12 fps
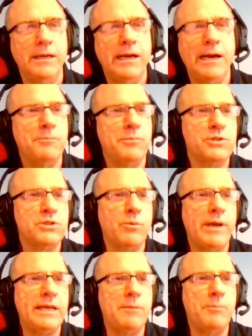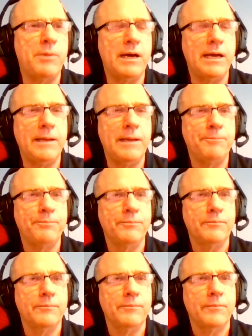I'm persuaded by
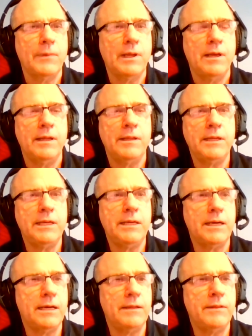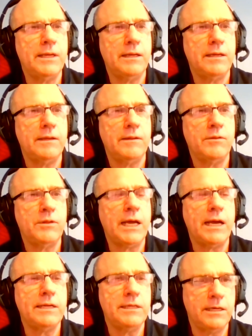the
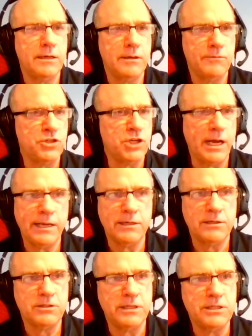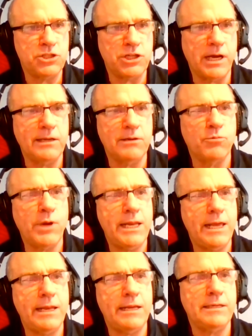idea of these giant
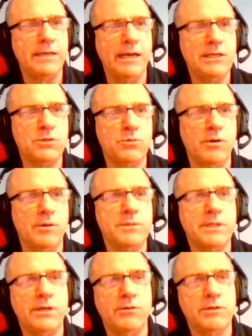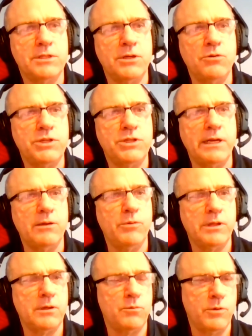radiating dike swarms that are associated
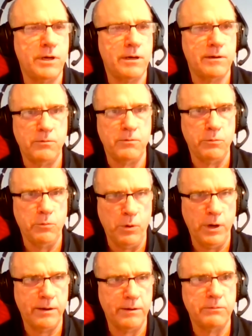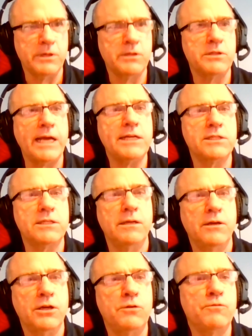with it, where the dikes
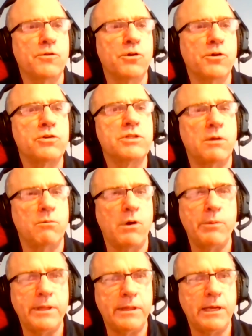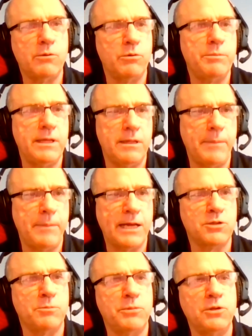converge on what we think would be the
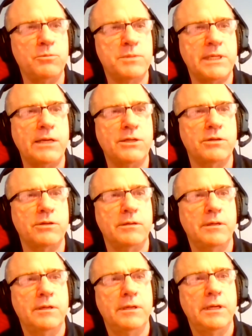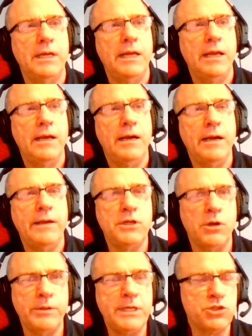mantle plume center.
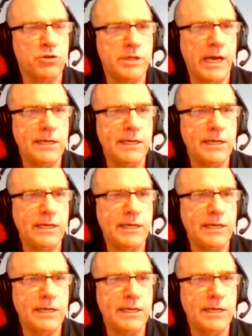And these are dike